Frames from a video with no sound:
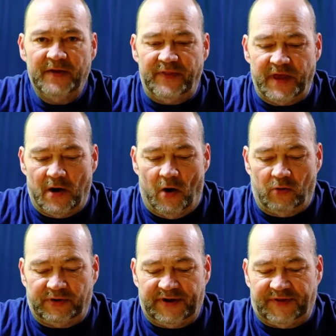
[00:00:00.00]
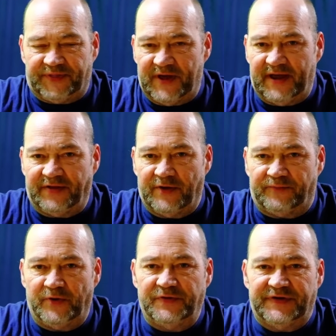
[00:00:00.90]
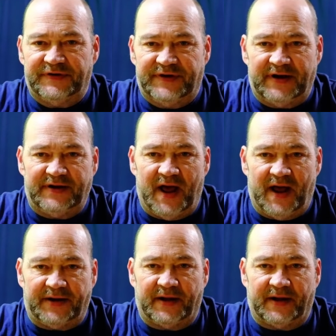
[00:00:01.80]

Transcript: The only thing that Fuji did not